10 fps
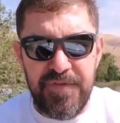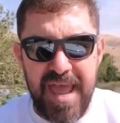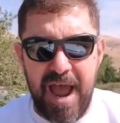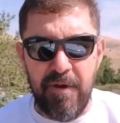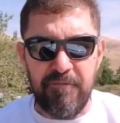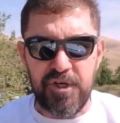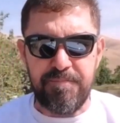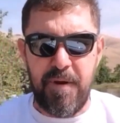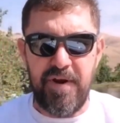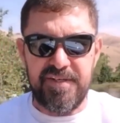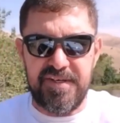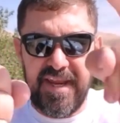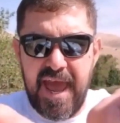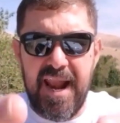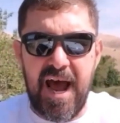now, evil spirits.
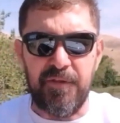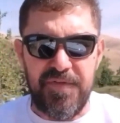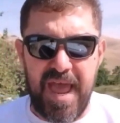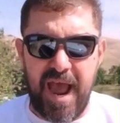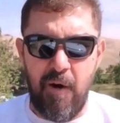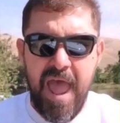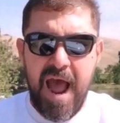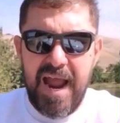Get out now. I